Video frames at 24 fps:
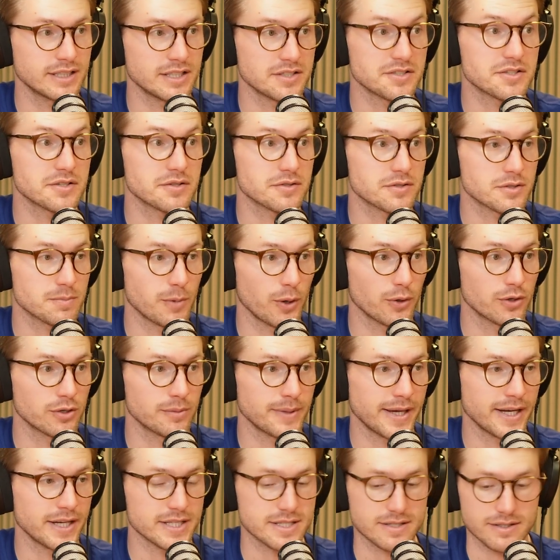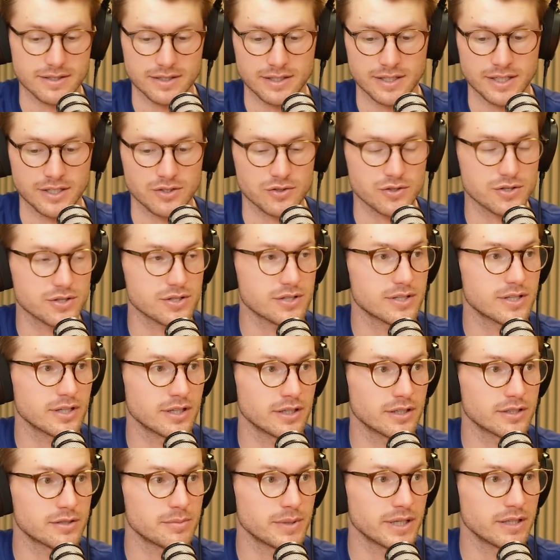He's spoken about his interest
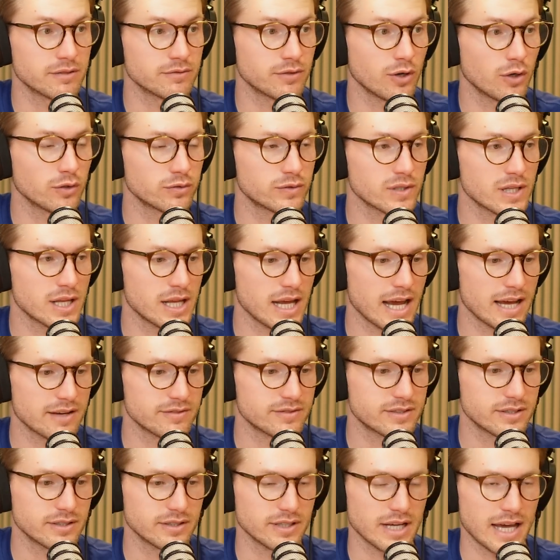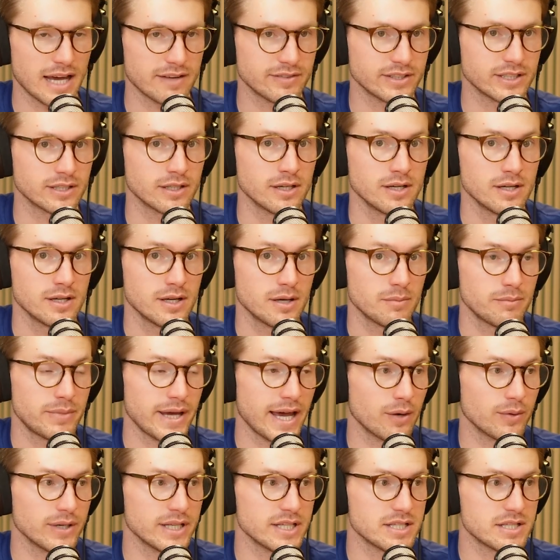to be involved in it, have it
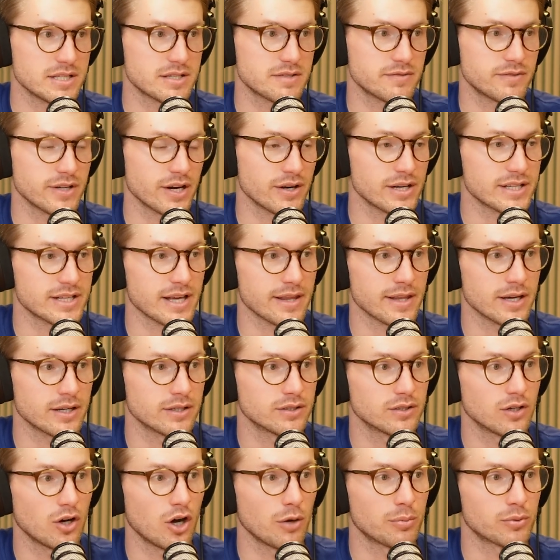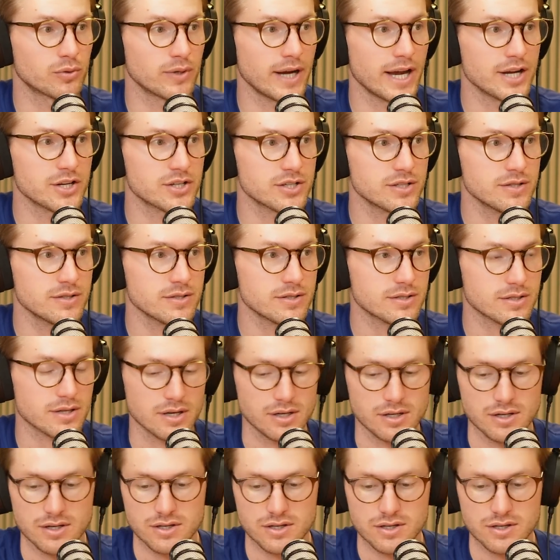power his various other operations.